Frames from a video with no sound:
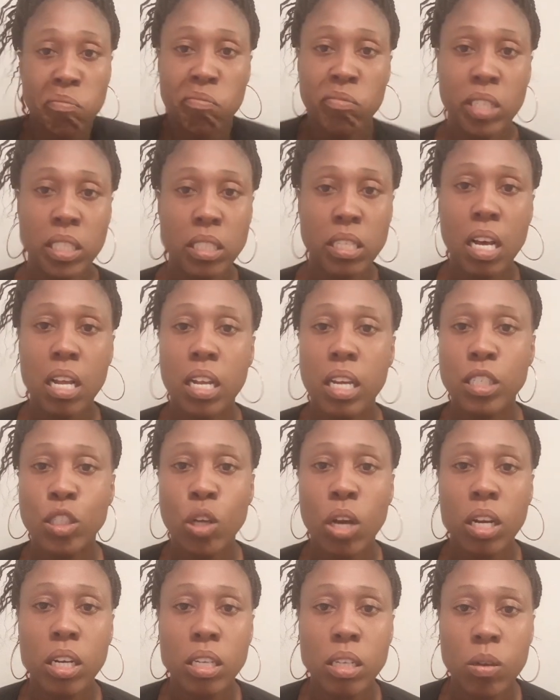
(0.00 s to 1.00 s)
That's all they
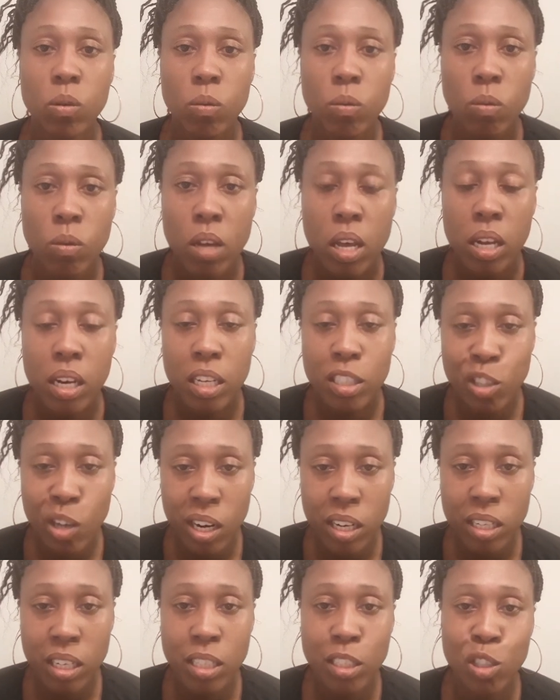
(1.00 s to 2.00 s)
trying to do. They're
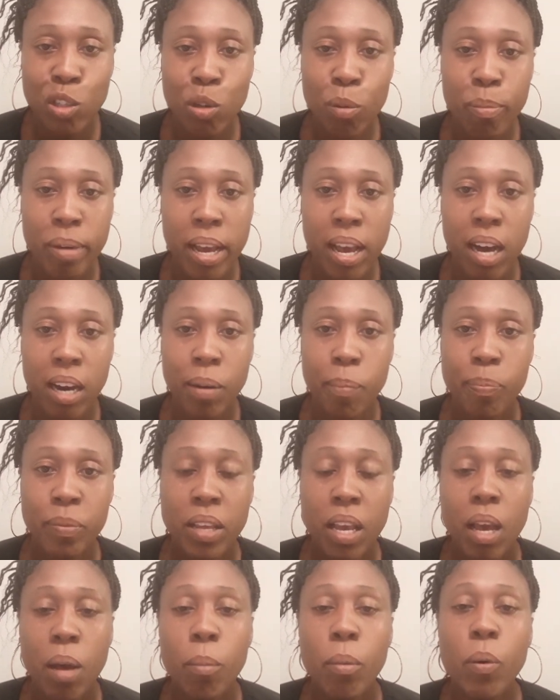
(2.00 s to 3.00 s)
trying to get you to bow.
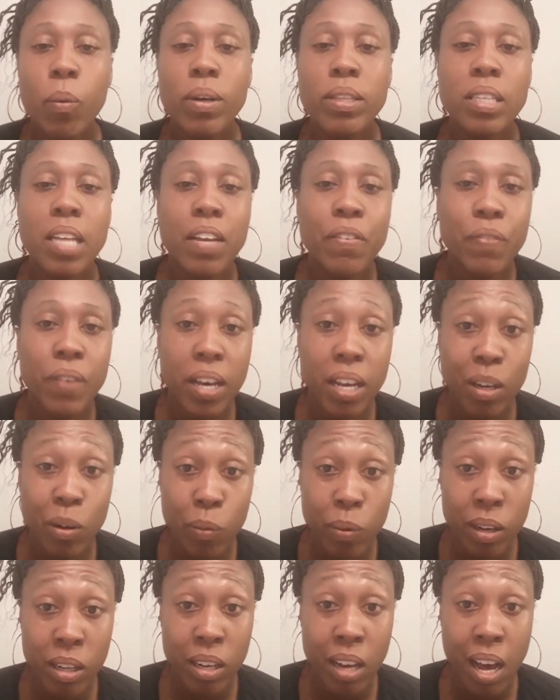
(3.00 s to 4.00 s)
But what they fail to
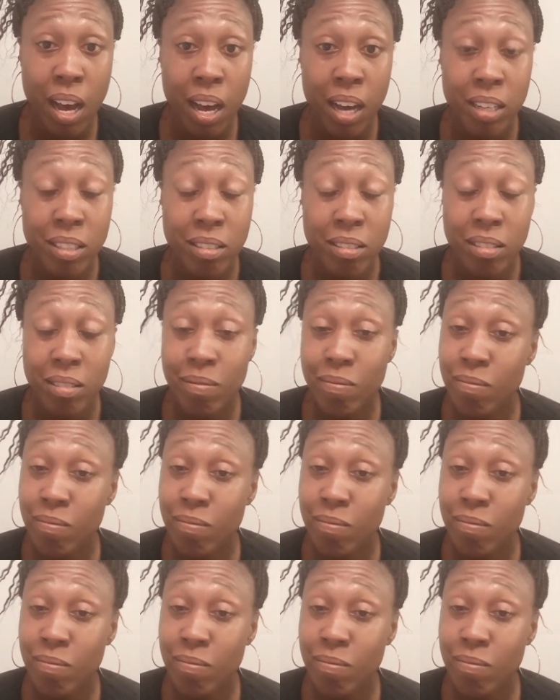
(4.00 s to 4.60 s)
realize,